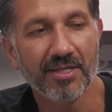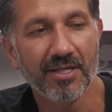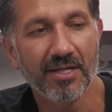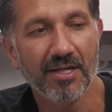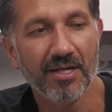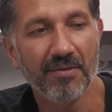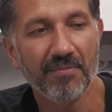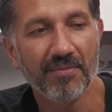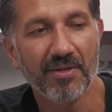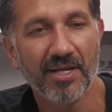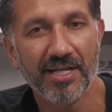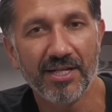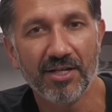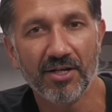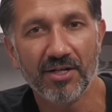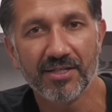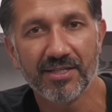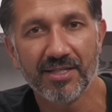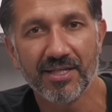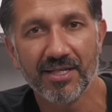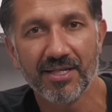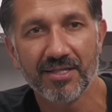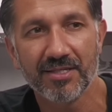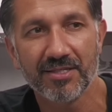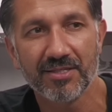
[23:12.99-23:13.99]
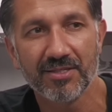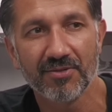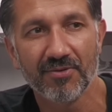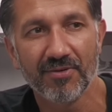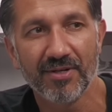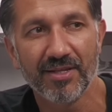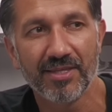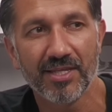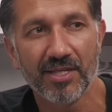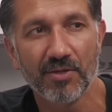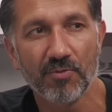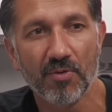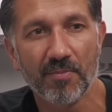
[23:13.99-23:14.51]
Any ideas or
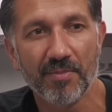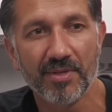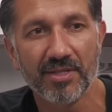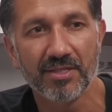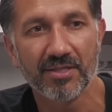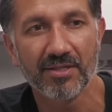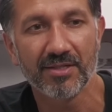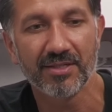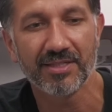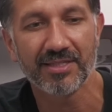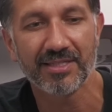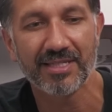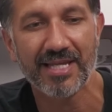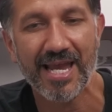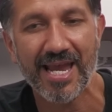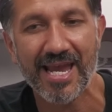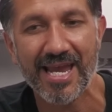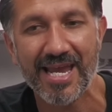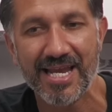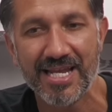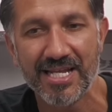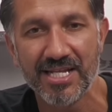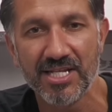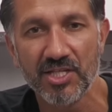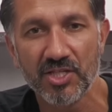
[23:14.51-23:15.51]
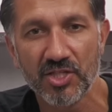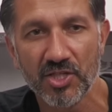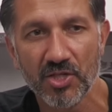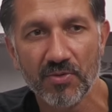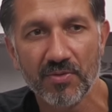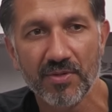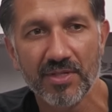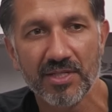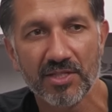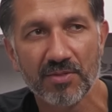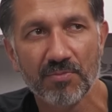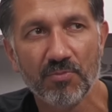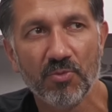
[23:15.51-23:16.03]
anything you want me to get
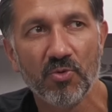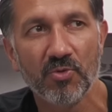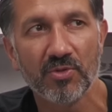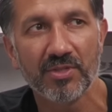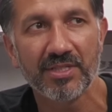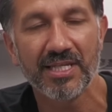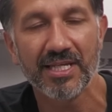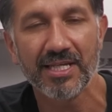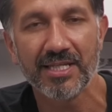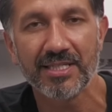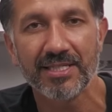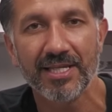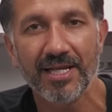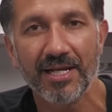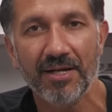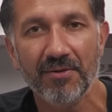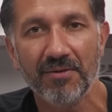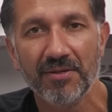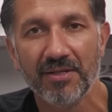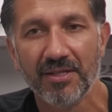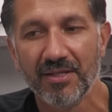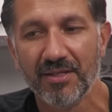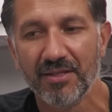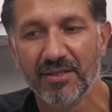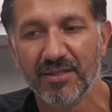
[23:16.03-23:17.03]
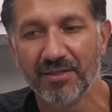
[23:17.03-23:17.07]
into more detail.